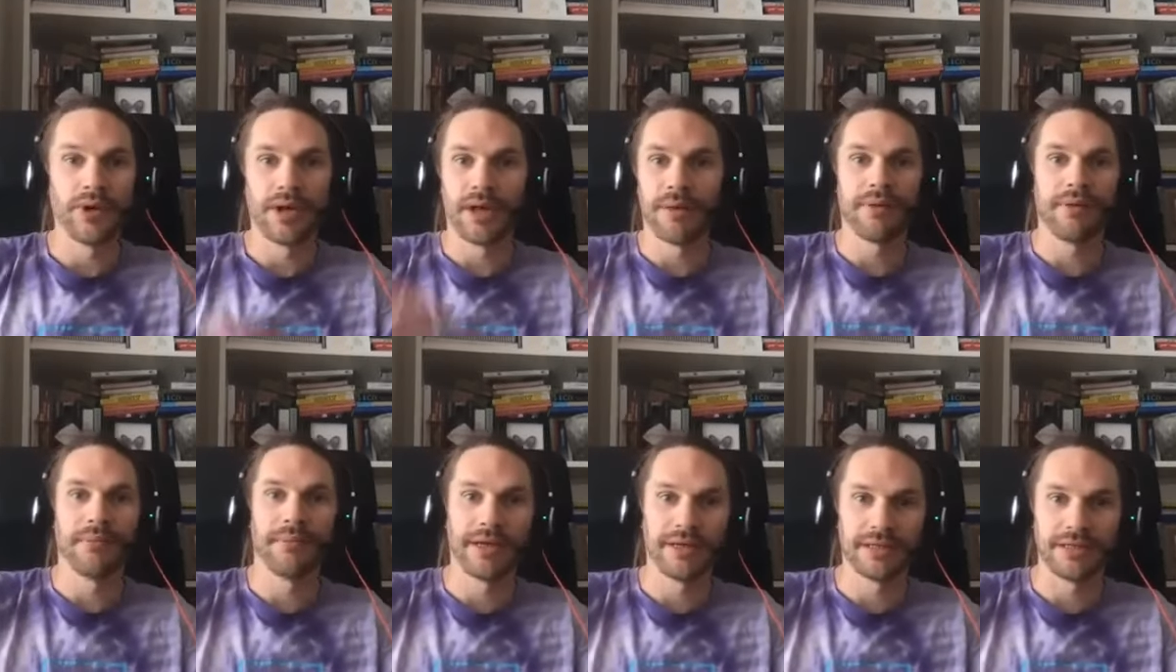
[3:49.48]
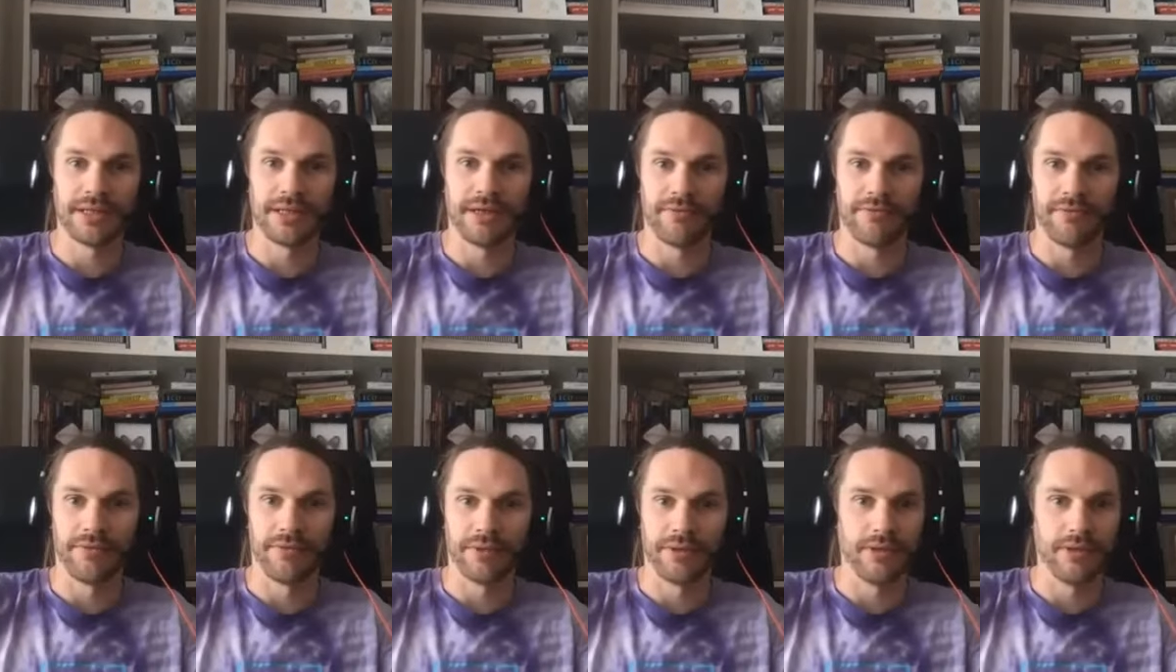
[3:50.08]
we'll happily match
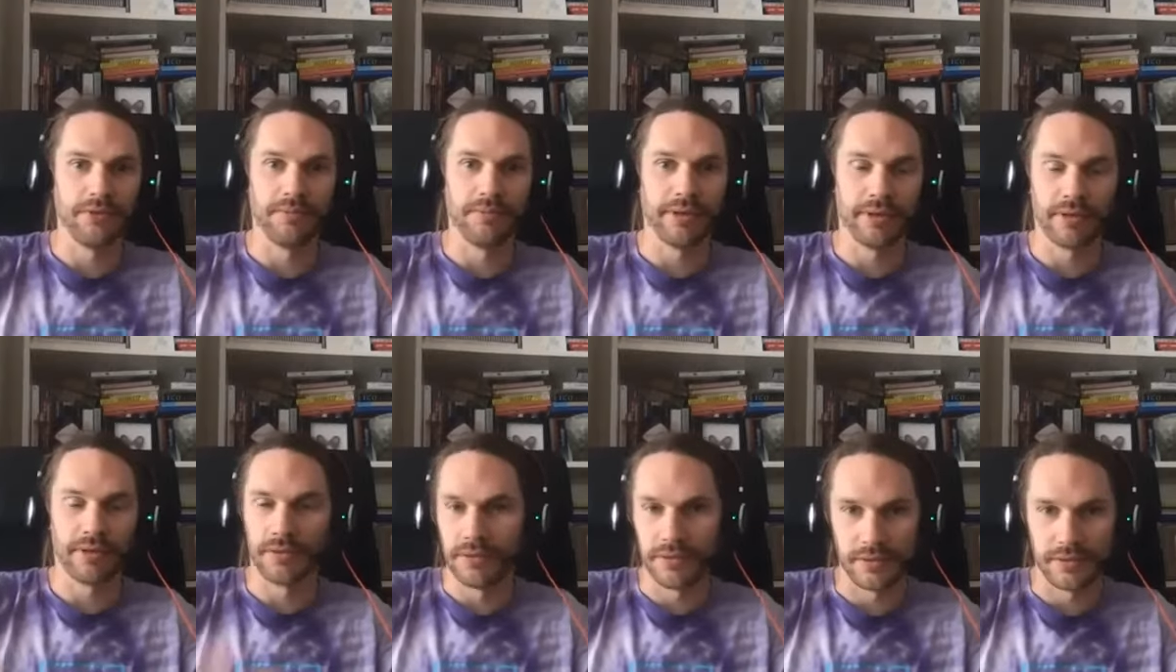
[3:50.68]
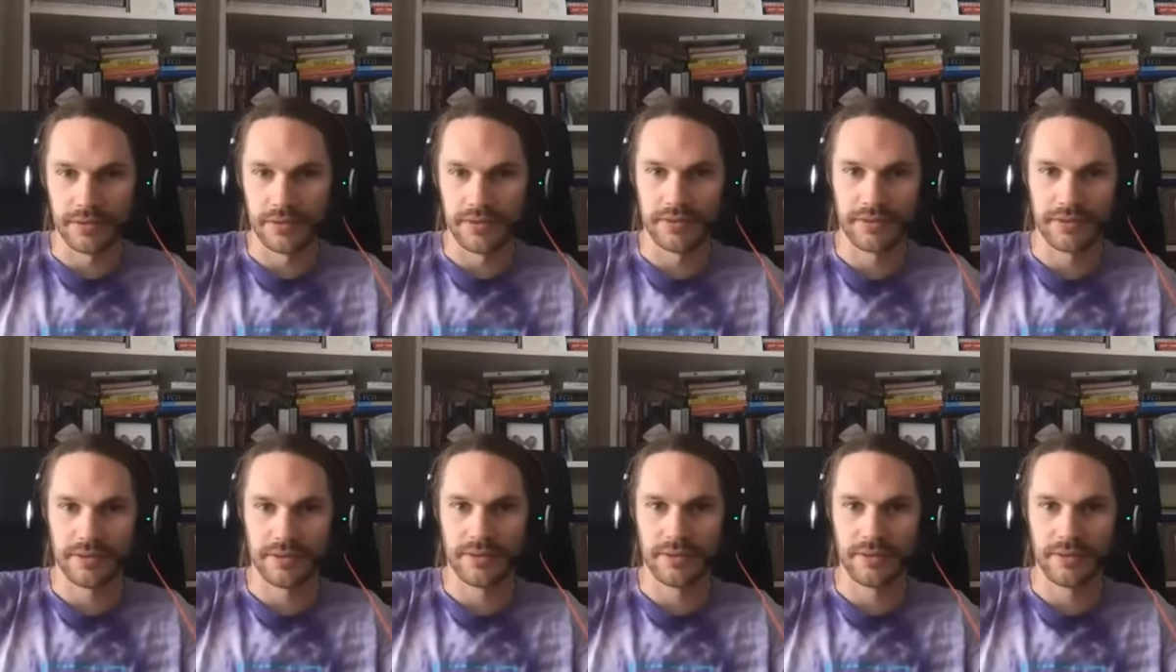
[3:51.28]
that for you
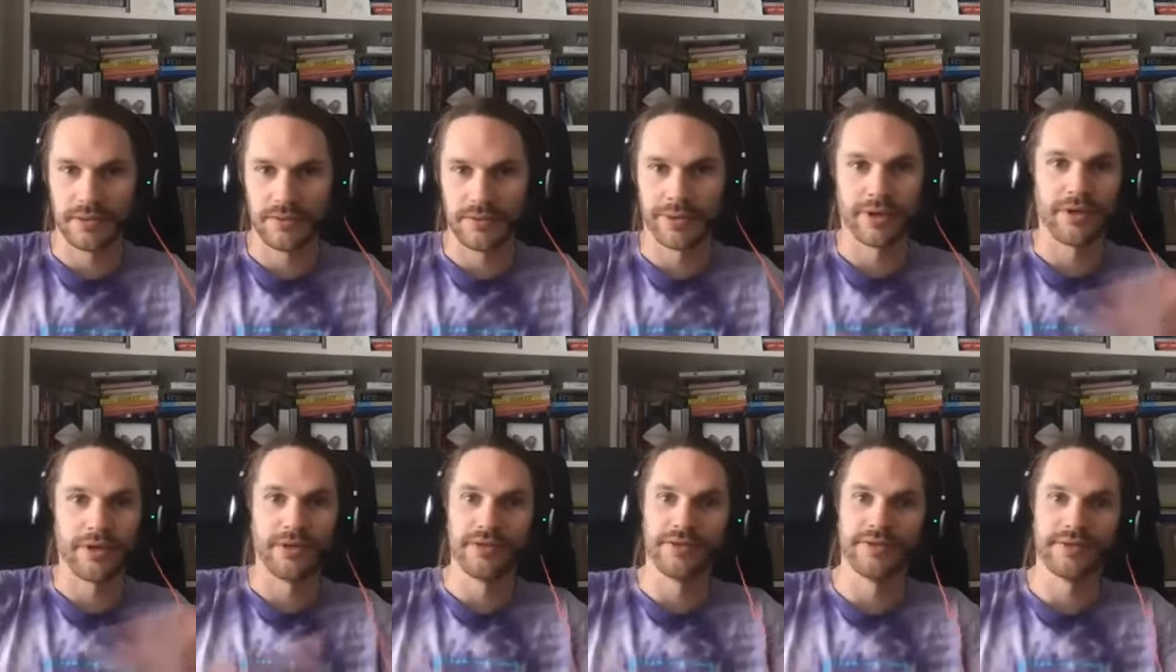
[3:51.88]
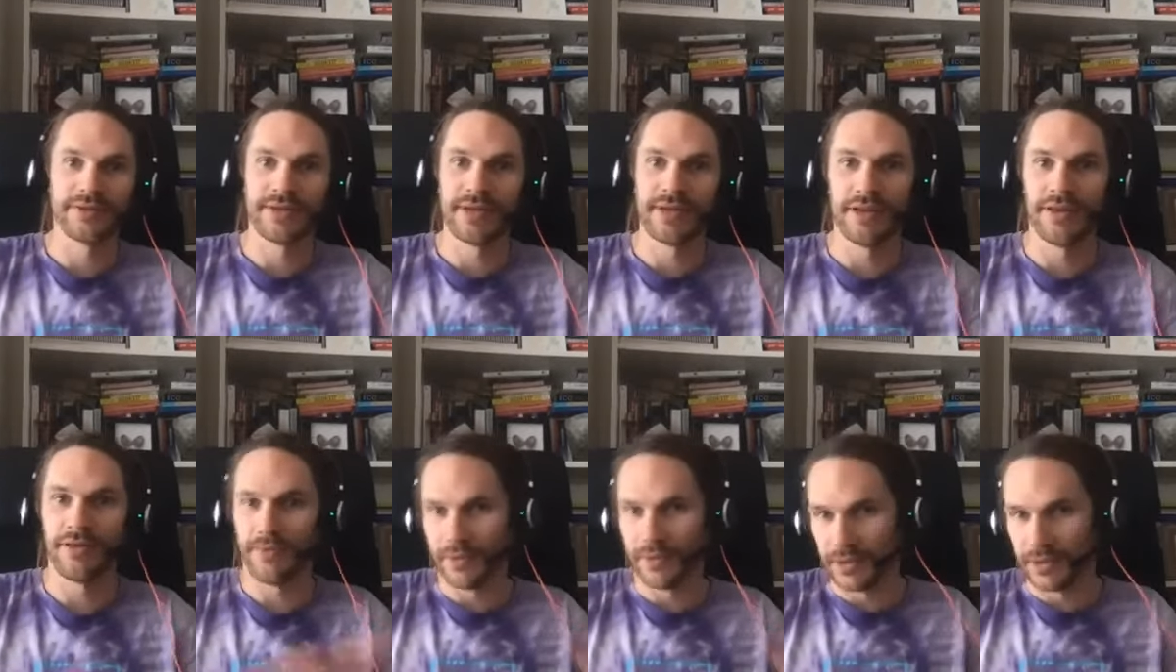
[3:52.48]
because we're going to lose the
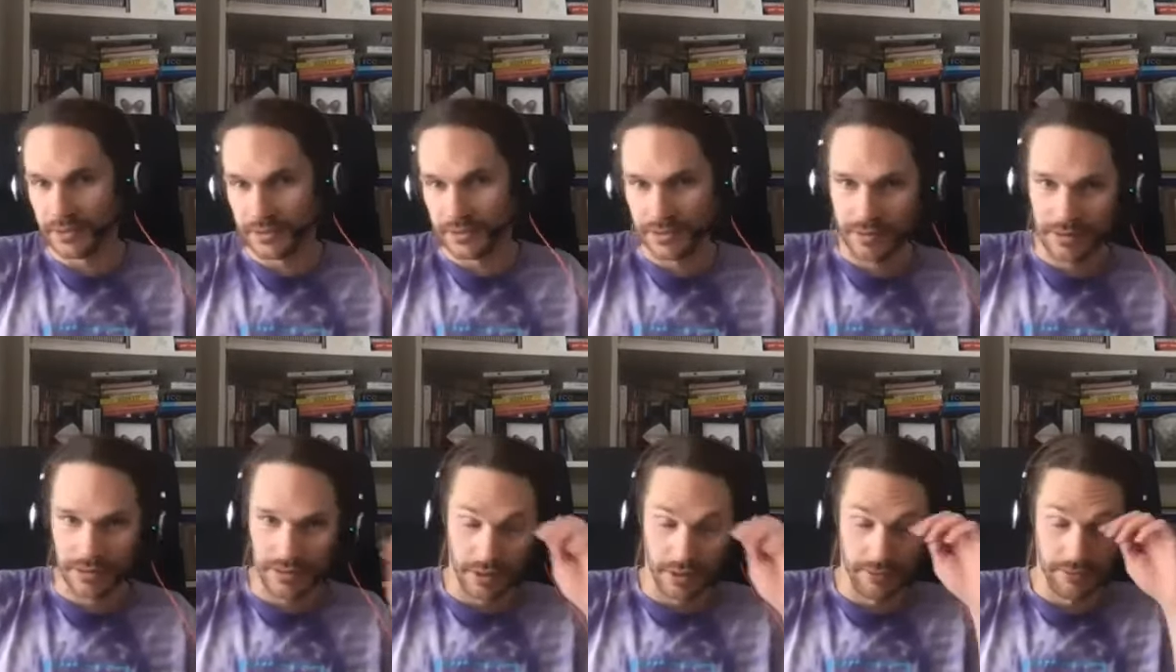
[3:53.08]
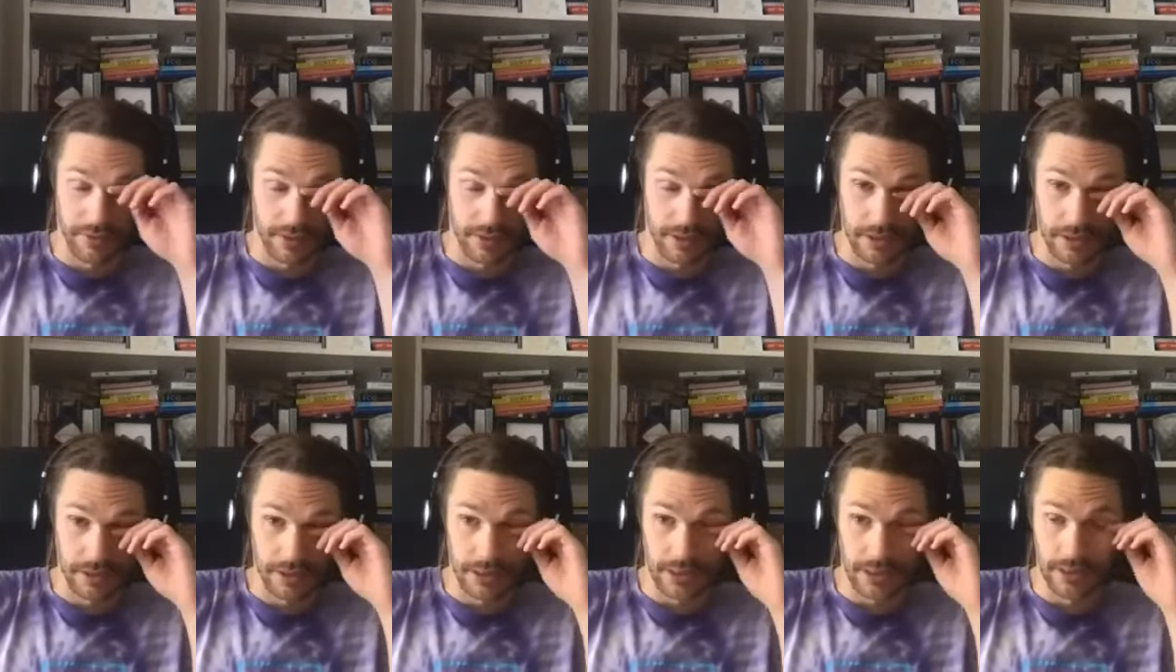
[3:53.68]
sale otherwise, kind of thing.